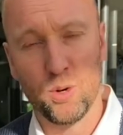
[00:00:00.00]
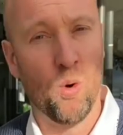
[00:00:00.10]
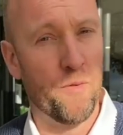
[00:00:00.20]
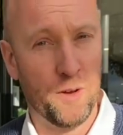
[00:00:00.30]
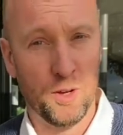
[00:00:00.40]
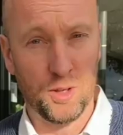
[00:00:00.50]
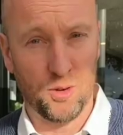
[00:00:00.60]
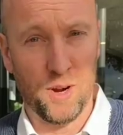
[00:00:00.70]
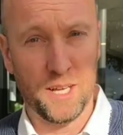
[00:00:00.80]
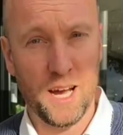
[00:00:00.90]
Or if you use a
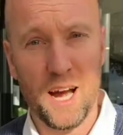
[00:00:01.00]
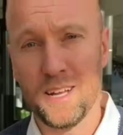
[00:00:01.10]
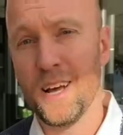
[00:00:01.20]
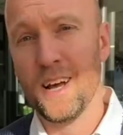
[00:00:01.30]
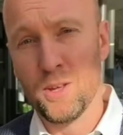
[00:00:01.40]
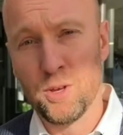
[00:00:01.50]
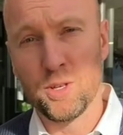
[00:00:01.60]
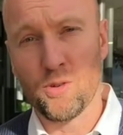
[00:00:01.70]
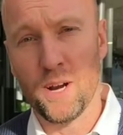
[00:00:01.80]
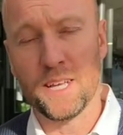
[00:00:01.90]
credit card
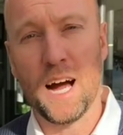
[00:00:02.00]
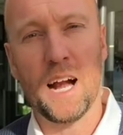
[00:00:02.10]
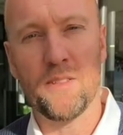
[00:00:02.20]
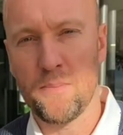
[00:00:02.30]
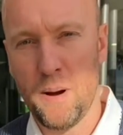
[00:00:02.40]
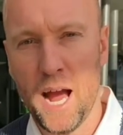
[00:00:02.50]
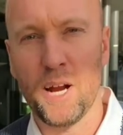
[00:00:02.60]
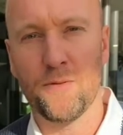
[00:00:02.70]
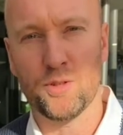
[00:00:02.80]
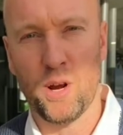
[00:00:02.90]
and then pay it
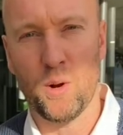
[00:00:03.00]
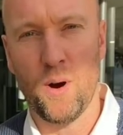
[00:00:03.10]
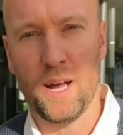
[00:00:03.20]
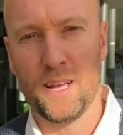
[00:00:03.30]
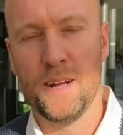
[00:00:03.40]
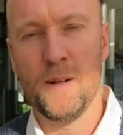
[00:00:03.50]
off straight away.